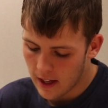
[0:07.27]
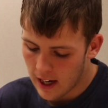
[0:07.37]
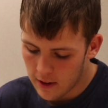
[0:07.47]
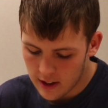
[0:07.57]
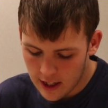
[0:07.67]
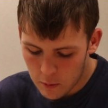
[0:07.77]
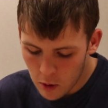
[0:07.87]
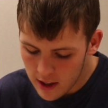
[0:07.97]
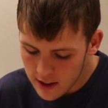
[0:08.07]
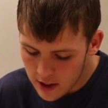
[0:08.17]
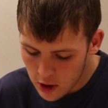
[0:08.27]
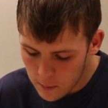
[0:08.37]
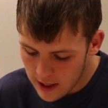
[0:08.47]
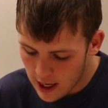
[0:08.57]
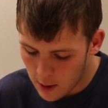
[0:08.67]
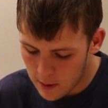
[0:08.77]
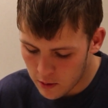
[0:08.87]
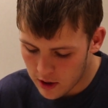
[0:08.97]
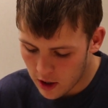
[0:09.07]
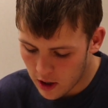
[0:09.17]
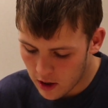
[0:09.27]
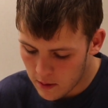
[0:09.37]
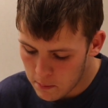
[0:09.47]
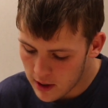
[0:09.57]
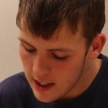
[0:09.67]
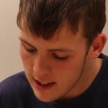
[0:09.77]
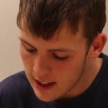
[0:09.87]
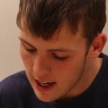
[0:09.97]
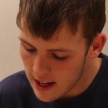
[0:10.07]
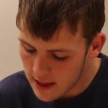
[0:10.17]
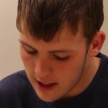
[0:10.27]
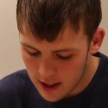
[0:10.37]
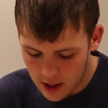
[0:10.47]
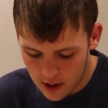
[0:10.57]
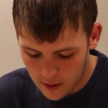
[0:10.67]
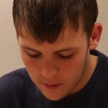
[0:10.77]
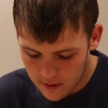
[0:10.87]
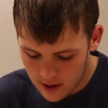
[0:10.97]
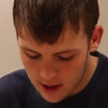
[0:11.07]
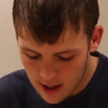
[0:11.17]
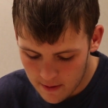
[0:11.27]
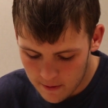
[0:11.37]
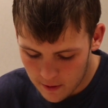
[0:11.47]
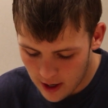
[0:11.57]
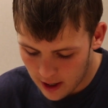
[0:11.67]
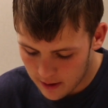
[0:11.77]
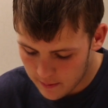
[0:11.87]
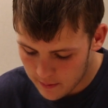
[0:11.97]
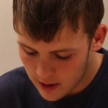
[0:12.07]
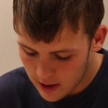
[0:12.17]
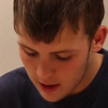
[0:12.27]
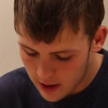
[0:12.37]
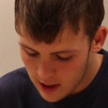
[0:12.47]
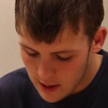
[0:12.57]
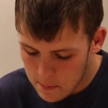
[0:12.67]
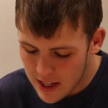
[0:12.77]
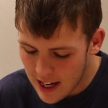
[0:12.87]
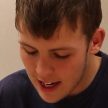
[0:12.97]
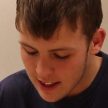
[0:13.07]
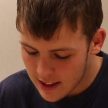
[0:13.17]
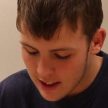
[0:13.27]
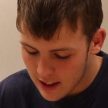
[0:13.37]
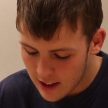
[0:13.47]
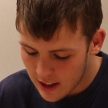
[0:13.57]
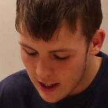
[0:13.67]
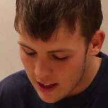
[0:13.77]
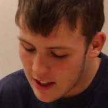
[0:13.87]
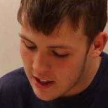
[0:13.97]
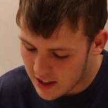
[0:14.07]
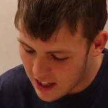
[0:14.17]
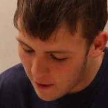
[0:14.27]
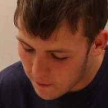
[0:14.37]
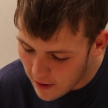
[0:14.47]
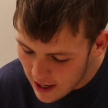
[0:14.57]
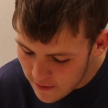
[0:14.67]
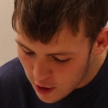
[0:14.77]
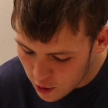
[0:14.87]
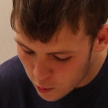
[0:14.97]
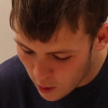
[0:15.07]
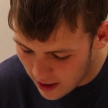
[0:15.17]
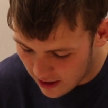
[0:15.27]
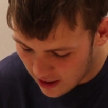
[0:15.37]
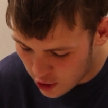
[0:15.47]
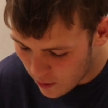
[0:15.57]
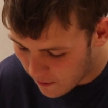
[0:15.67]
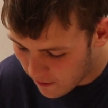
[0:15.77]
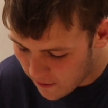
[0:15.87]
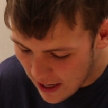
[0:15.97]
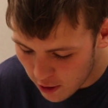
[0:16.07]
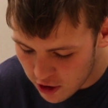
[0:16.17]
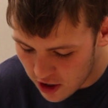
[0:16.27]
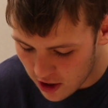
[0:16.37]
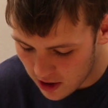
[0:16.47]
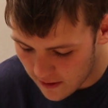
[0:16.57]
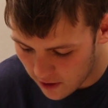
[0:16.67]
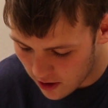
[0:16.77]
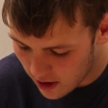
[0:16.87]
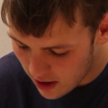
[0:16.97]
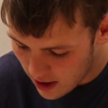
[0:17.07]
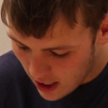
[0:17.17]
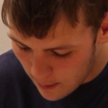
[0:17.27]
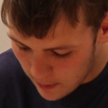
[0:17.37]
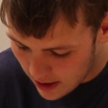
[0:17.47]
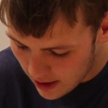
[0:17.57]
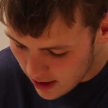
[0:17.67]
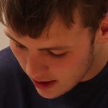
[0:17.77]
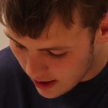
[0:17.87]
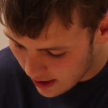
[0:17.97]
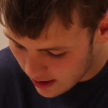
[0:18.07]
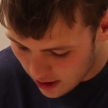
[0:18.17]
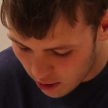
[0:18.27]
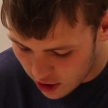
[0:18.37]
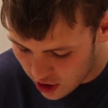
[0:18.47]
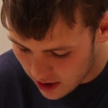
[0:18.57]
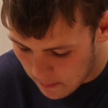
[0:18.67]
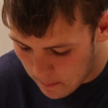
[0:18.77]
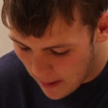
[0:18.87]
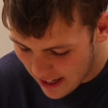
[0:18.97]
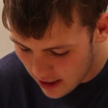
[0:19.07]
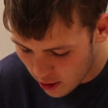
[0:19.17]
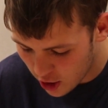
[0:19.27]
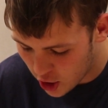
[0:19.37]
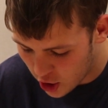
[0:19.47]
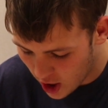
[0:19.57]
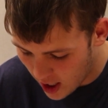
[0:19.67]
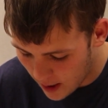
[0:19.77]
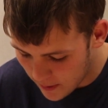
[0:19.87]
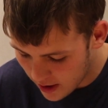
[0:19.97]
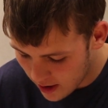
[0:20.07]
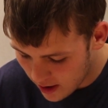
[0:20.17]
I would like one Tickle Me Elmo doll, please and thank you. Love, Frank. P.S. This is now five years running that you have failed to deliver. I'm beginning to think that you're just bad at your job.